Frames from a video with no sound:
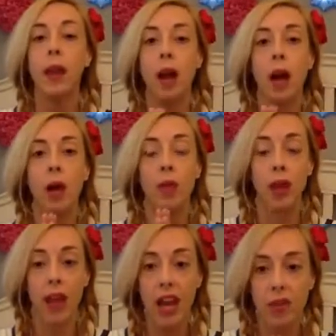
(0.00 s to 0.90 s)

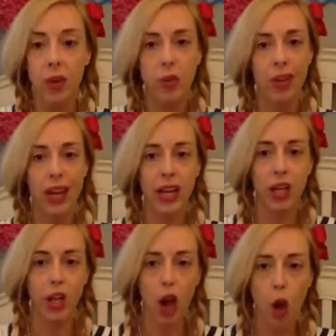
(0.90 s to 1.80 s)
a lot of you were like,
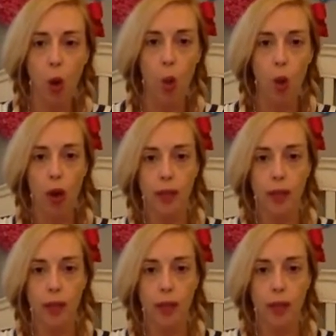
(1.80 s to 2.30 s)
yo,